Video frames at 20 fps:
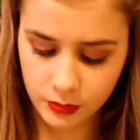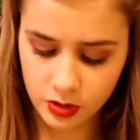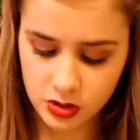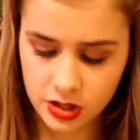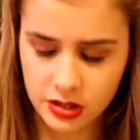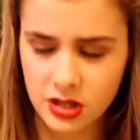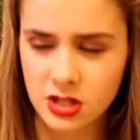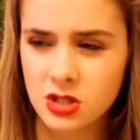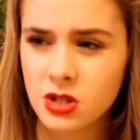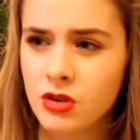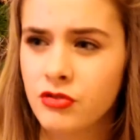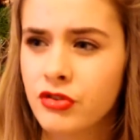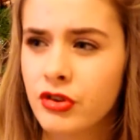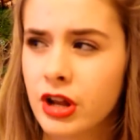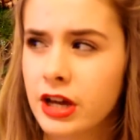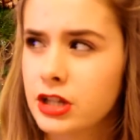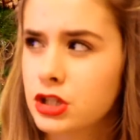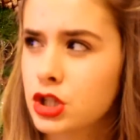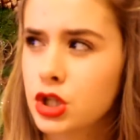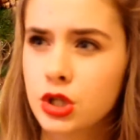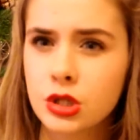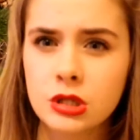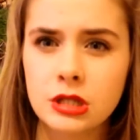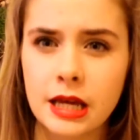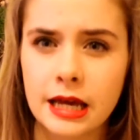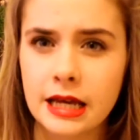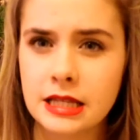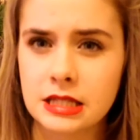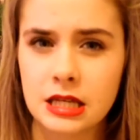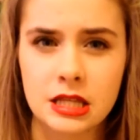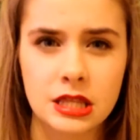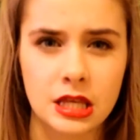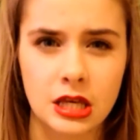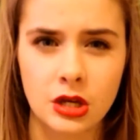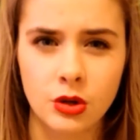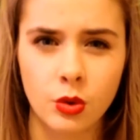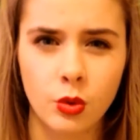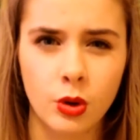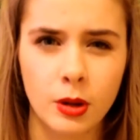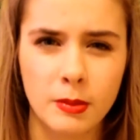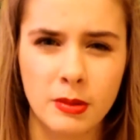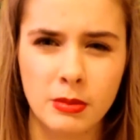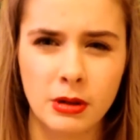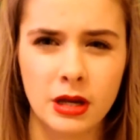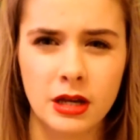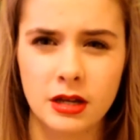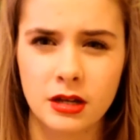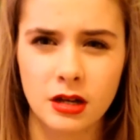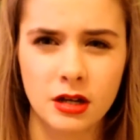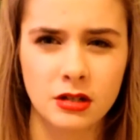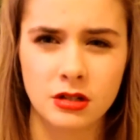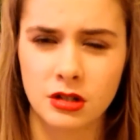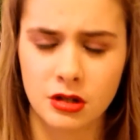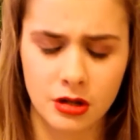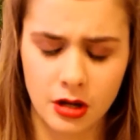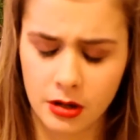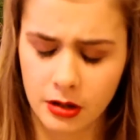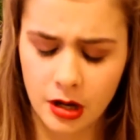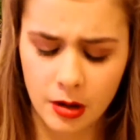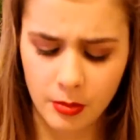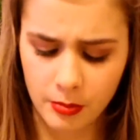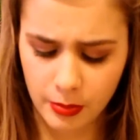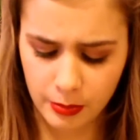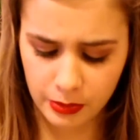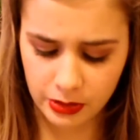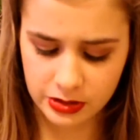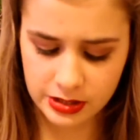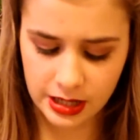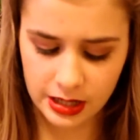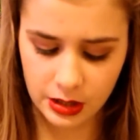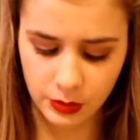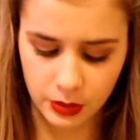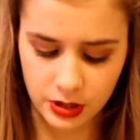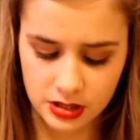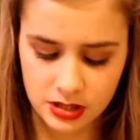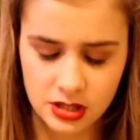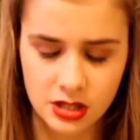So yeah, they do it for like 2 days, I think, or maybe like, I don't know, I can't remember exactly what it is.